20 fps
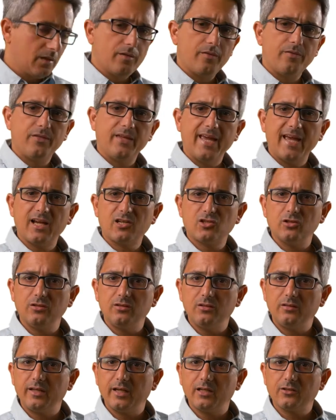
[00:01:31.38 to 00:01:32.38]
The action
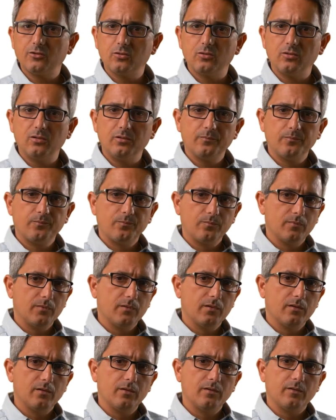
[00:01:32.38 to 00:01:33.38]
detector,
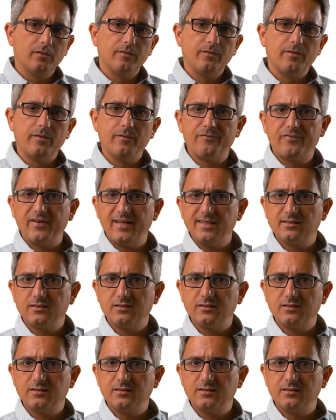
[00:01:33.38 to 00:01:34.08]
the face